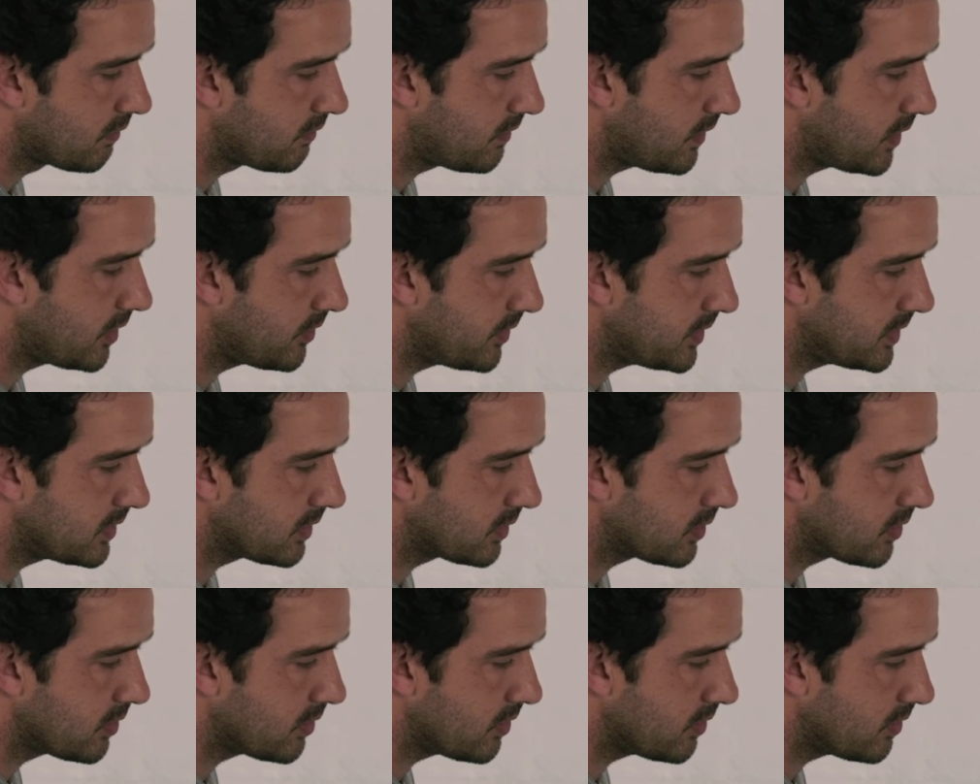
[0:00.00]
Following
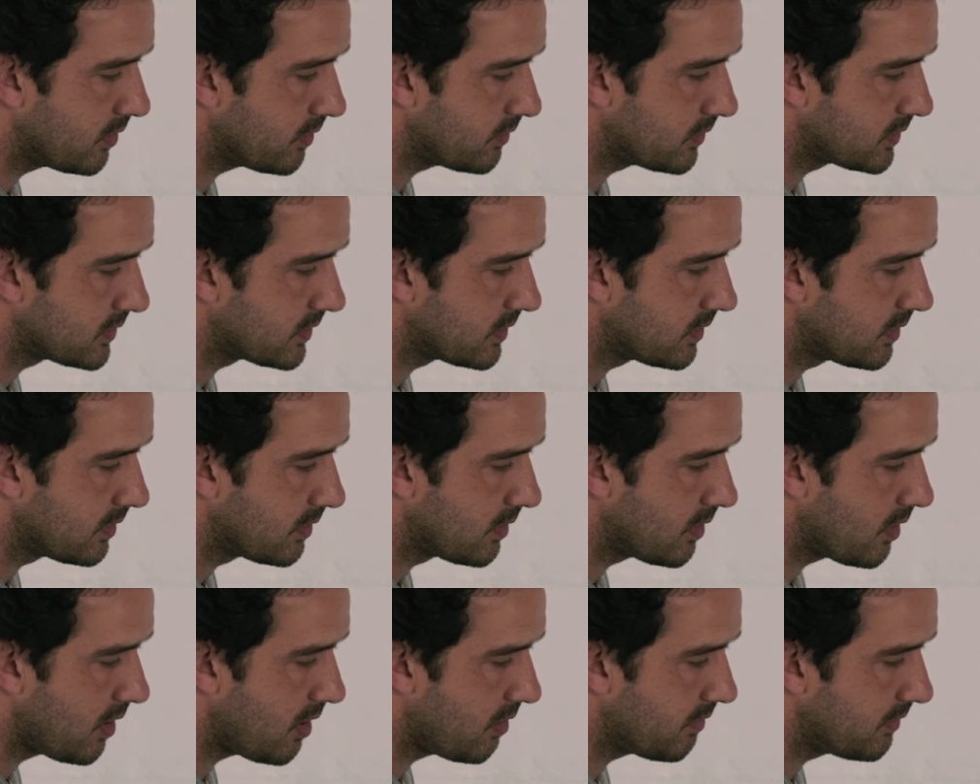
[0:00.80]
the curves
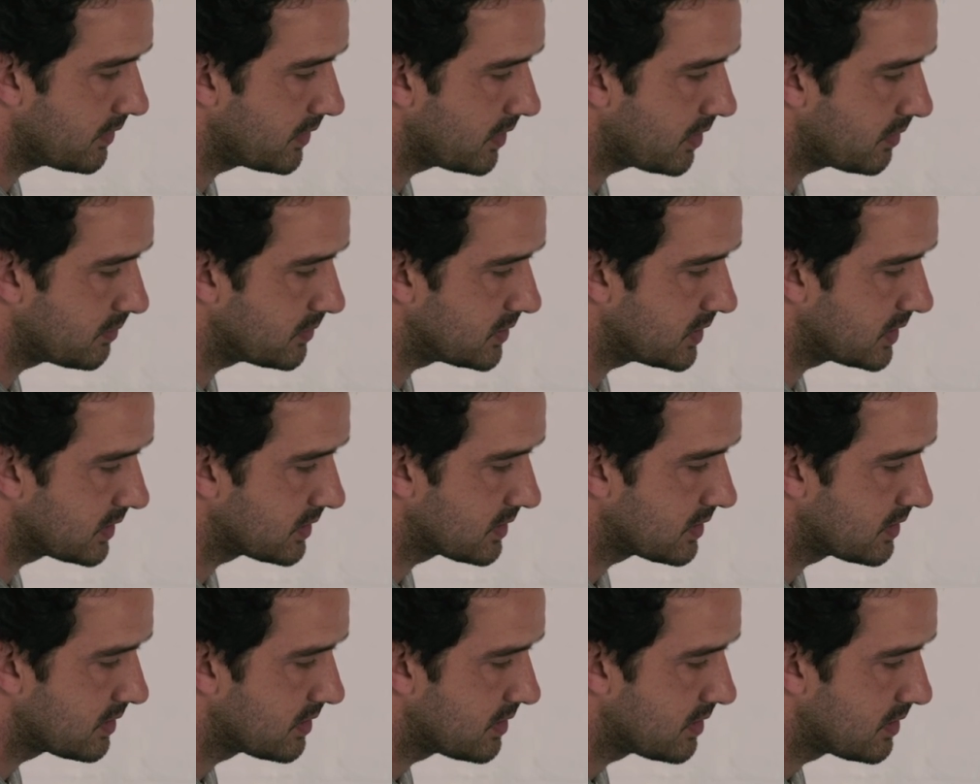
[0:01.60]
of an
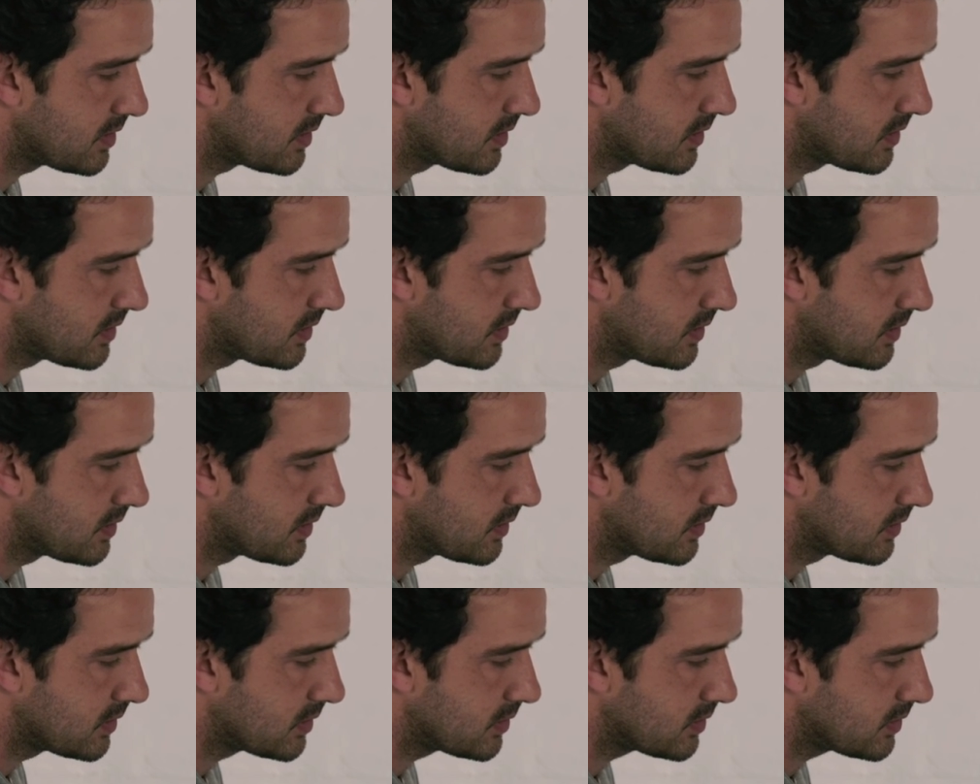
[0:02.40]
object.
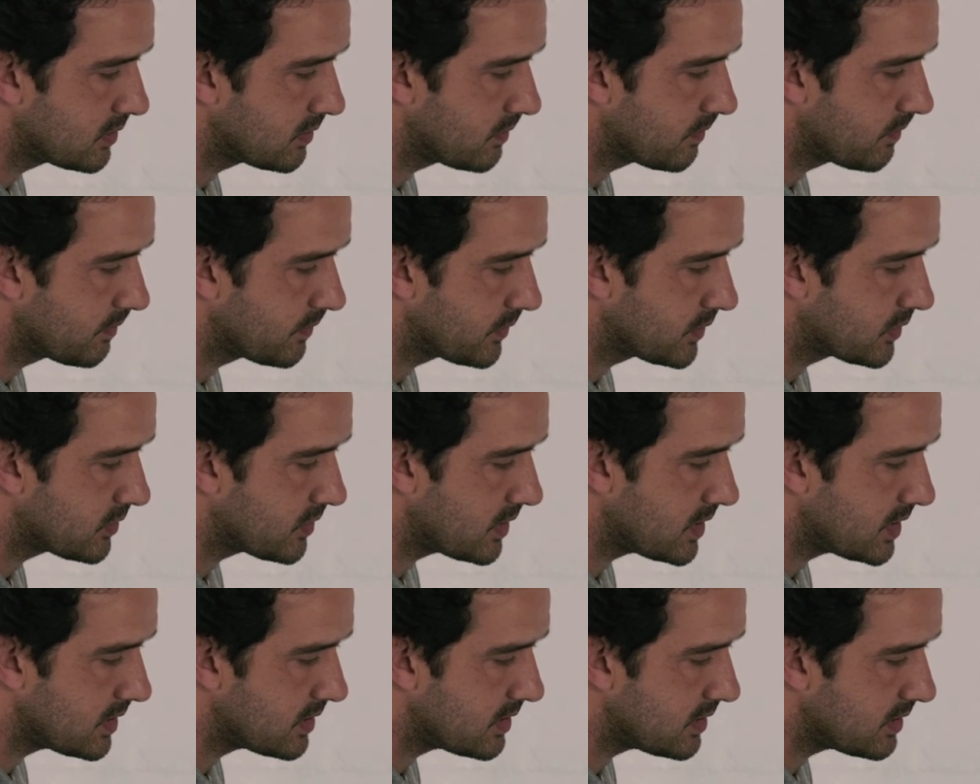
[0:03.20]

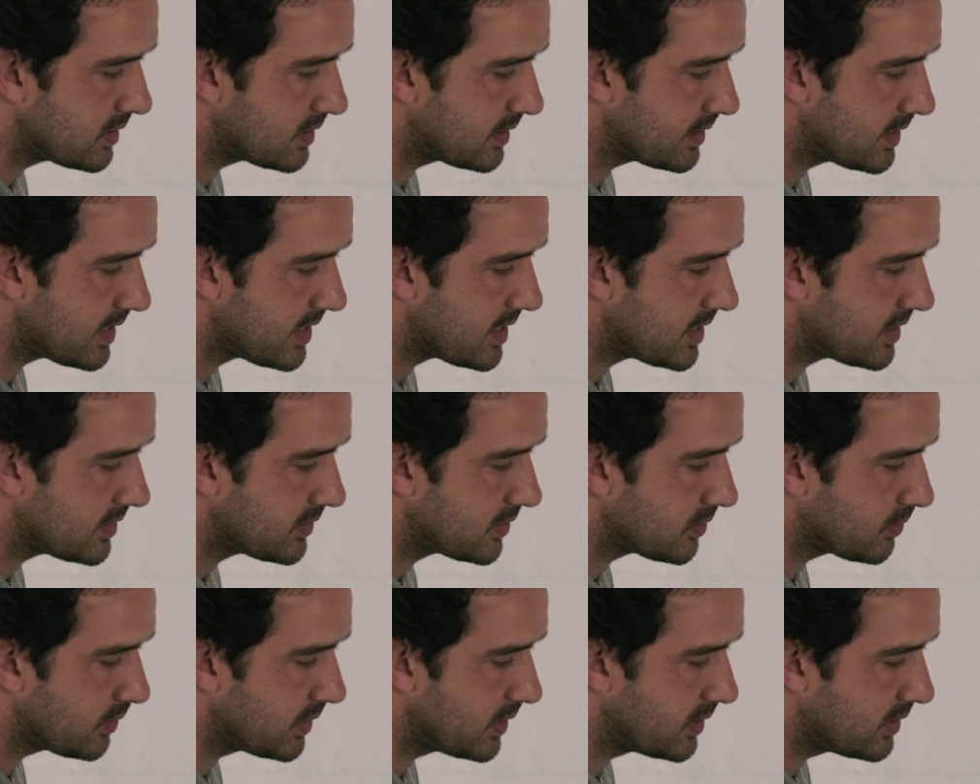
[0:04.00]
Strengthening the
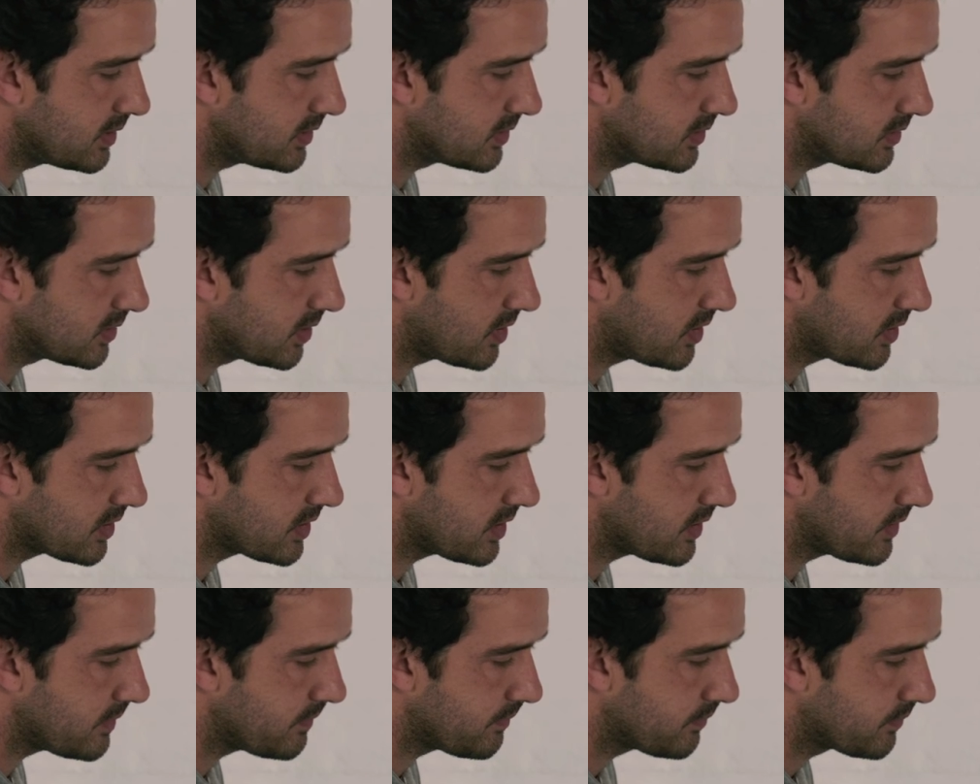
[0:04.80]
lines where it is
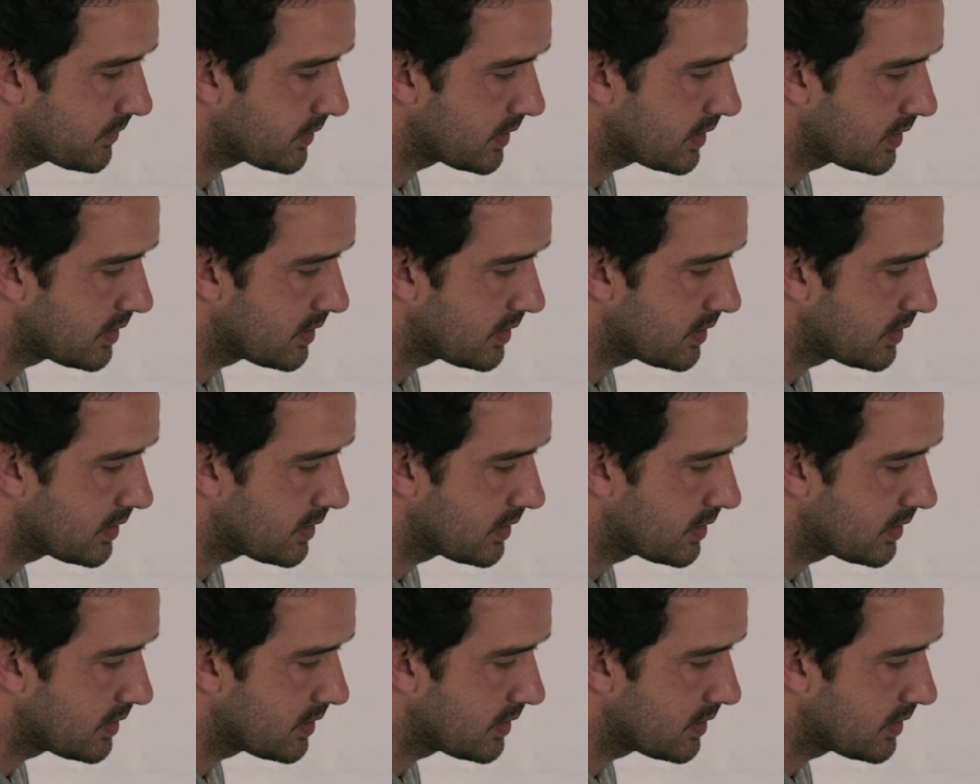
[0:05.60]
darker.